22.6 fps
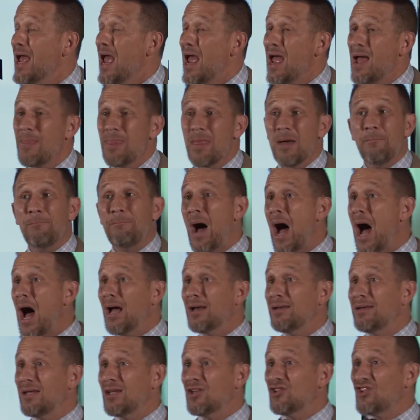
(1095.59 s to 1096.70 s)
and the
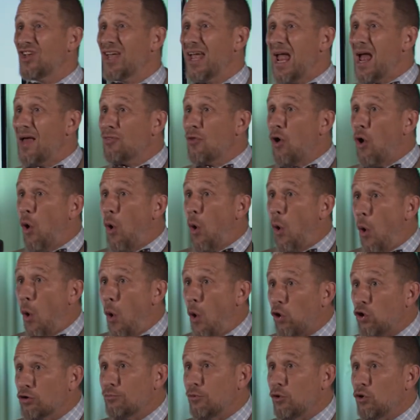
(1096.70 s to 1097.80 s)
bondage and the
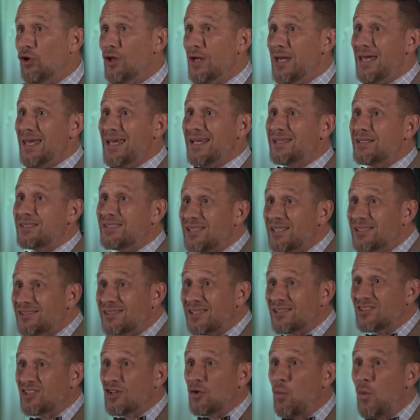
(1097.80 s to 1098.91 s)
horrible
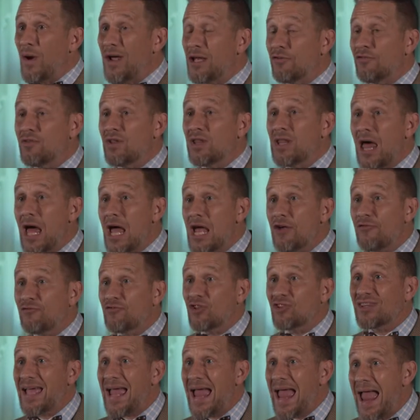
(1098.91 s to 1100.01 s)
existence and way of life
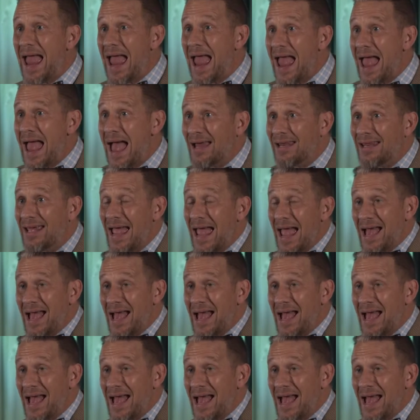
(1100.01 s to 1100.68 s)
that they had